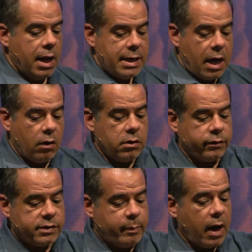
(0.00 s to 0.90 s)
Now, the
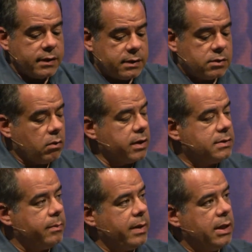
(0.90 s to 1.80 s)
response is going
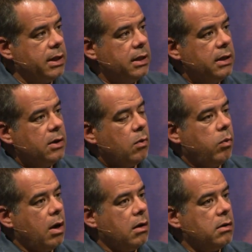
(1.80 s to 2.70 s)
to be
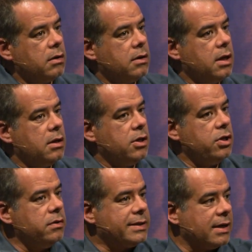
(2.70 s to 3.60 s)
well, the
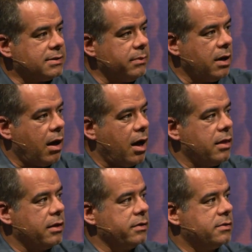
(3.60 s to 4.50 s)
New Testament
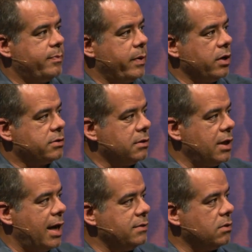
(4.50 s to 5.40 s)
author
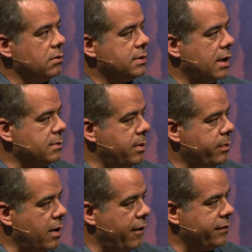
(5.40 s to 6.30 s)
spiritualized Old Testament
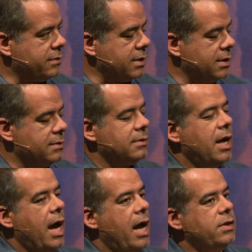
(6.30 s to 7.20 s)
prophecies,
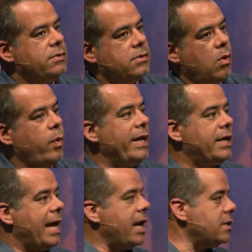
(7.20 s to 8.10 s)
and so we
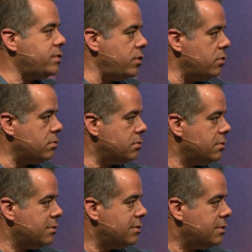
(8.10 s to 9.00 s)
can too.
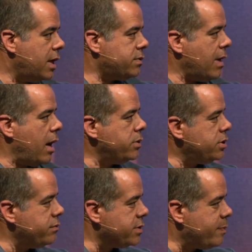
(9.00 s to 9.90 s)
And so, how would
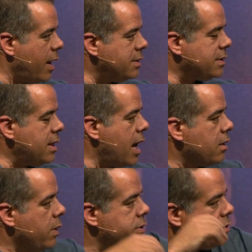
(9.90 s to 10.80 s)
you respond yeah. to that
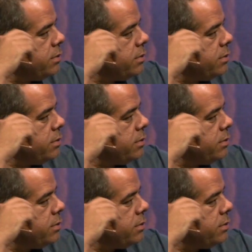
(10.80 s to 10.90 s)
question?